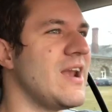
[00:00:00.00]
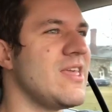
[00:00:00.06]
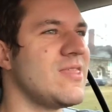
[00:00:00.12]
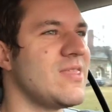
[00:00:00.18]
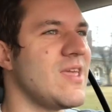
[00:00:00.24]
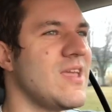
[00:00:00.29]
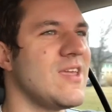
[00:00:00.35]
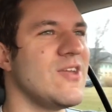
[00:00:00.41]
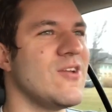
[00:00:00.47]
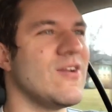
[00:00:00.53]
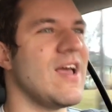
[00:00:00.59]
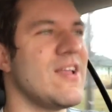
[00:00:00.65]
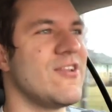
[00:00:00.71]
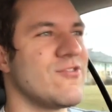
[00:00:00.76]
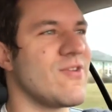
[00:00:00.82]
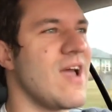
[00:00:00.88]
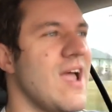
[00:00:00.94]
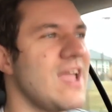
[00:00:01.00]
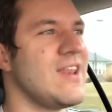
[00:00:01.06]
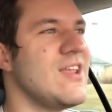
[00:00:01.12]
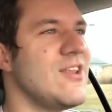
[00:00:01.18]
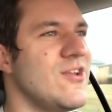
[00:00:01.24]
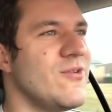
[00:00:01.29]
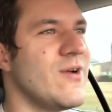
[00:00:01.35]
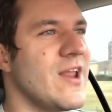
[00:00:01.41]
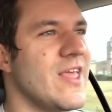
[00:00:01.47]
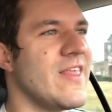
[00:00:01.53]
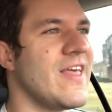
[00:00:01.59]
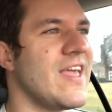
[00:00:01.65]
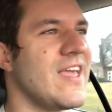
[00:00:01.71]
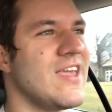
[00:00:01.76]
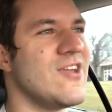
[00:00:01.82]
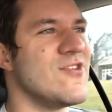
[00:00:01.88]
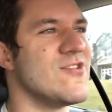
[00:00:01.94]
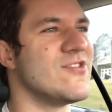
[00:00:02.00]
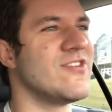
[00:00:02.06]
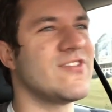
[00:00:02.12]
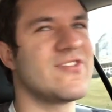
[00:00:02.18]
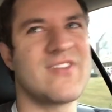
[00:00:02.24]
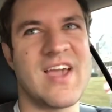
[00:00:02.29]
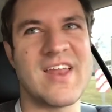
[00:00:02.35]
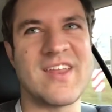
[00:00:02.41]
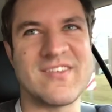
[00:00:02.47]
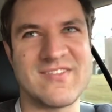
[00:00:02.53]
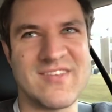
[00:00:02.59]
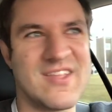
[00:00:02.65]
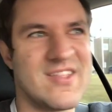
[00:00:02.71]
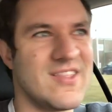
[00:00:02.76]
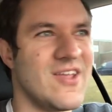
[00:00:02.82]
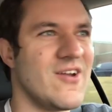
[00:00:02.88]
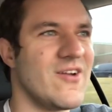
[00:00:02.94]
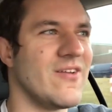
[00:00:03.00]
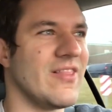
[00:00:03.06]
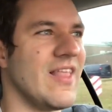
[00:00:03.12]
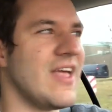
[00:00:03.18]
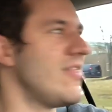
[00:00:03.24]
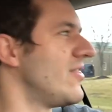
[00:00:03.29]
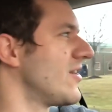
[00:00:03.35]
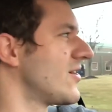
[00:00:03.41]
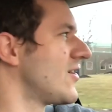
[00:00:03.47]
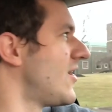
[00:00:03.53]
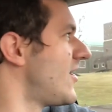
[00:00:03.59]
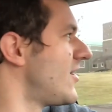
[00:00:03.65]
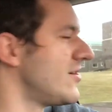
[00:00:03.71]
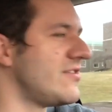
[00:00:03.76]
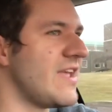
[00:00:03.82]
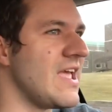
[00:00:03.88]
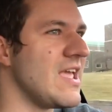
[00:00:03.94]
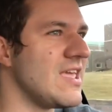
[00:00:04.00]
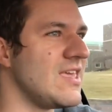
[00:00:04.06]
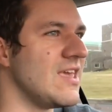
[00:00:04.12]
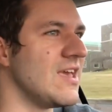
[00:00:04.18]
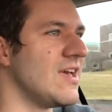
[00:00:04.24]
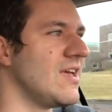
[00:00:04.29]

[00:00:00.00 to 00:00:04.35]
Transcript: anything, you're not trying to do anything, you're just kind of sitting there and letting the car take